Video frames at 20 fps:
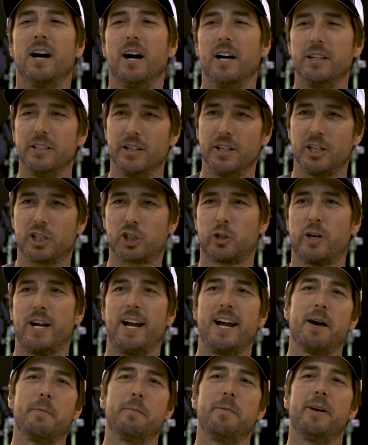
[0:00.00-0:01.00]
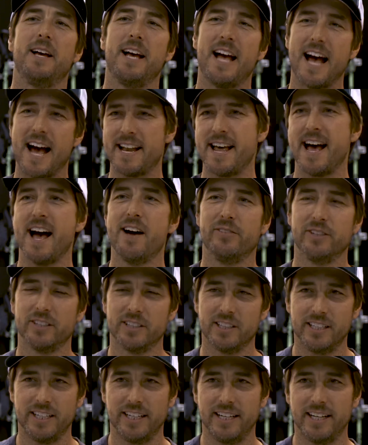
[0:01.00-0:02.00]
under the tram at
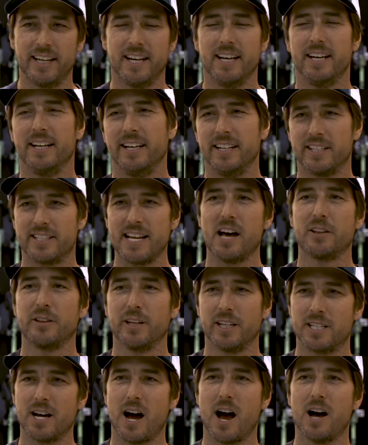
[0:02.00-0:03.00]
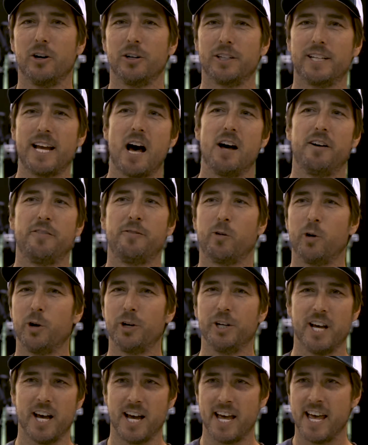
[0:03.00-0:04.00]
Heavenly in South Lake Tahoe in
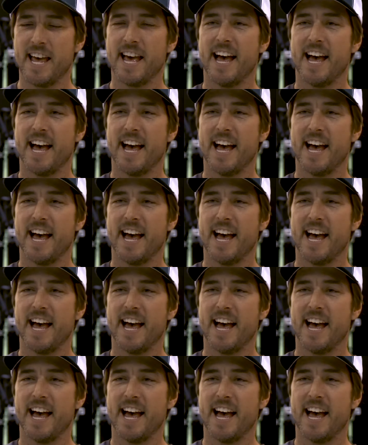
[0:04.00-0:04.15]
California.